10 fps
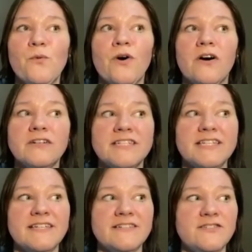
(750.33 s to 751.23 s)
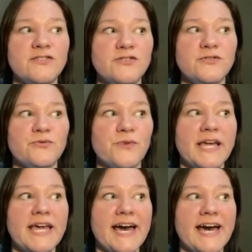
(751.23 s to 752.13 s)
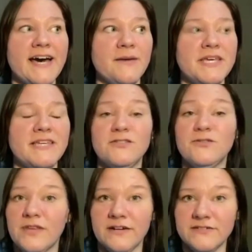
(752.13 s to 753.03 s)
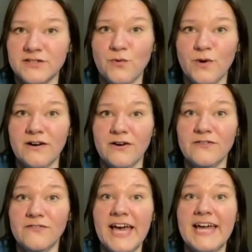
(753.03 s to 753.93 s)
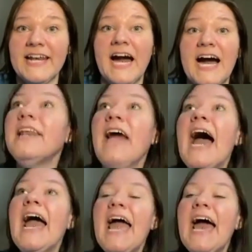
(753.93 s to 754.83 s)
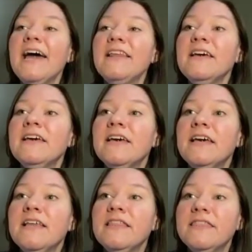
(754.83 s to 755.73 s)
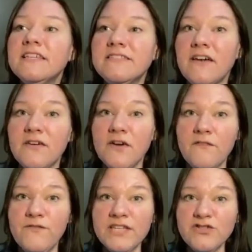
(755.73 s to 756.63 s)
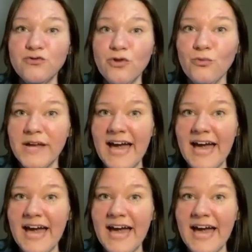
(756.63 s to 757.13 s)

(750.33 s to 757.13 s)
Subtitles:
I walked into rehab in 2012, and I had this visceral